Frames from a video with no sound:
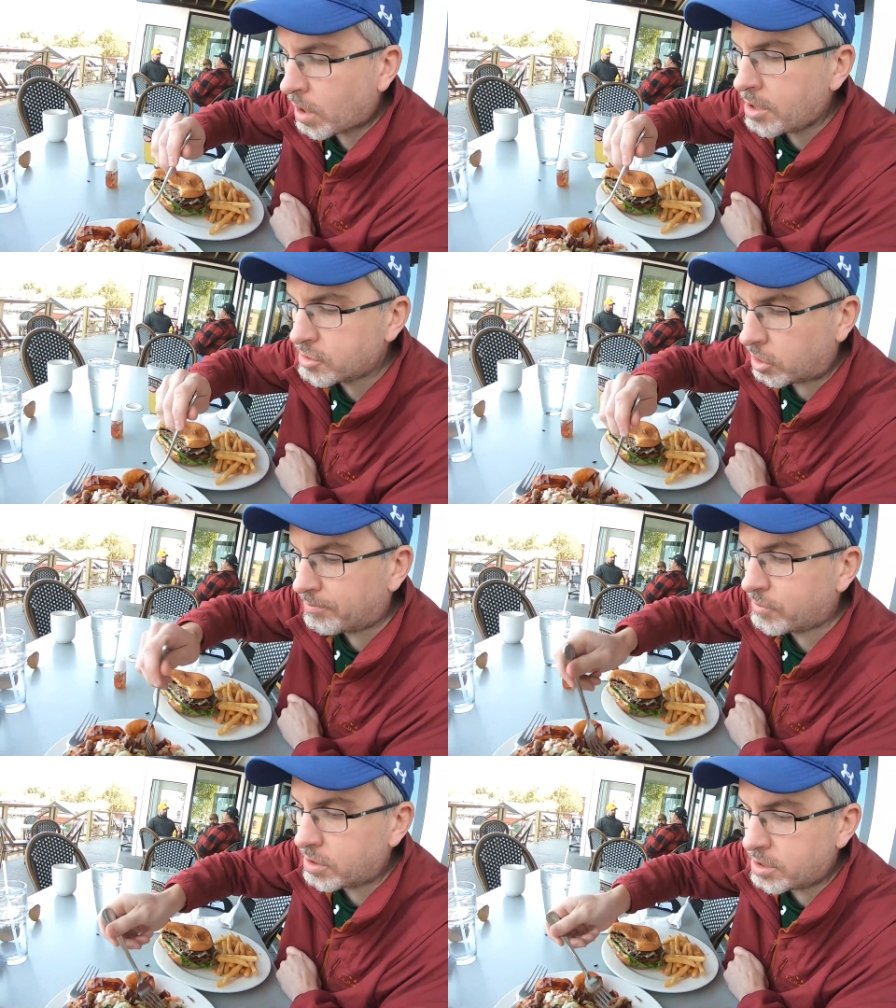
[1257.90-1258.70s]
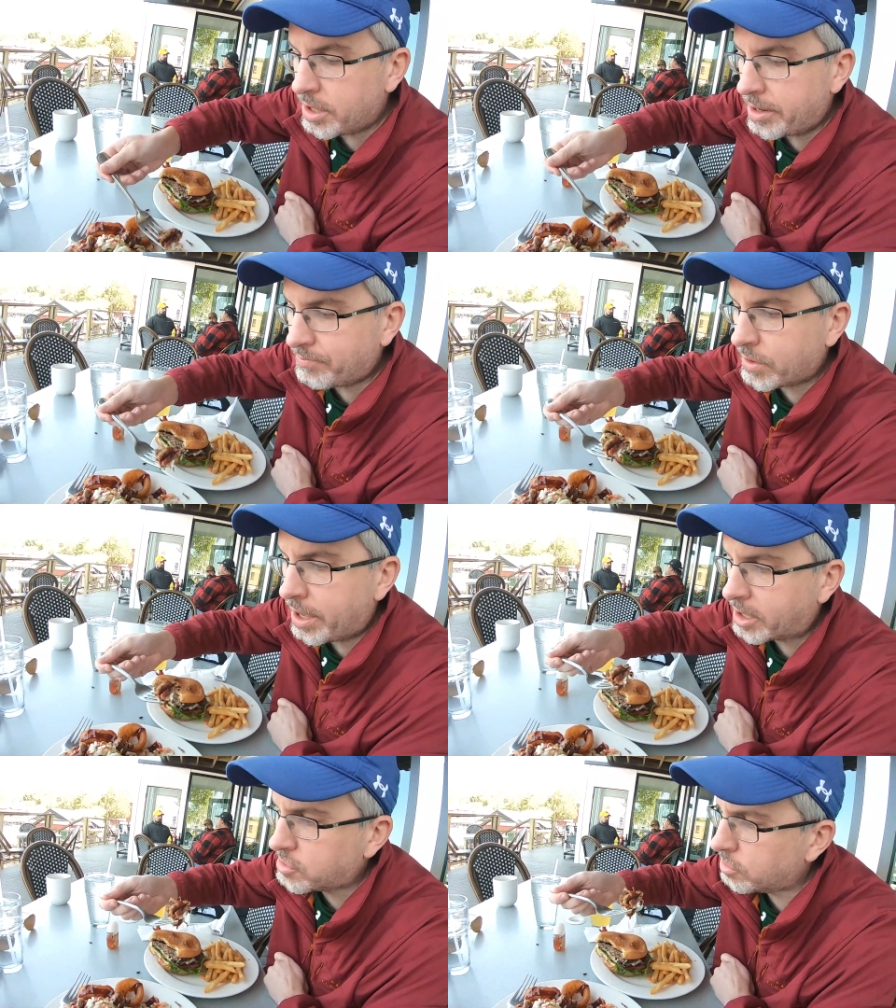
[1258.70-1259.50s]
is so nice.
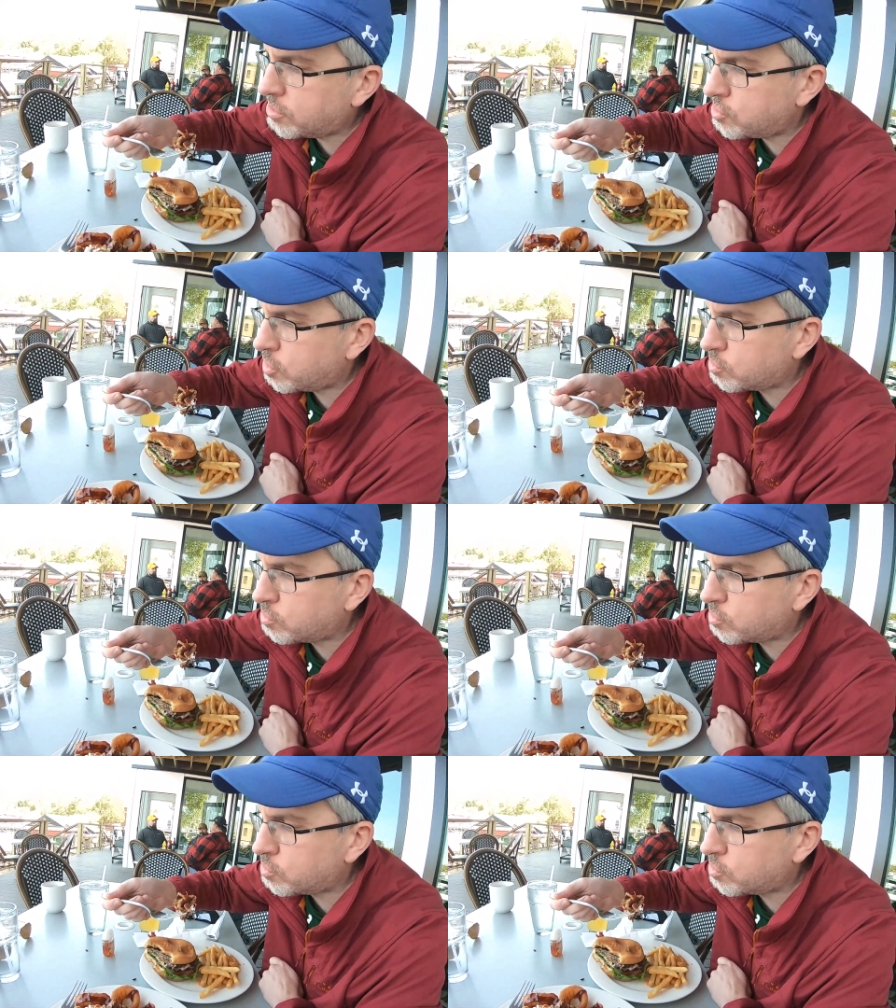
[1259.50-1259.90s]
Excellent,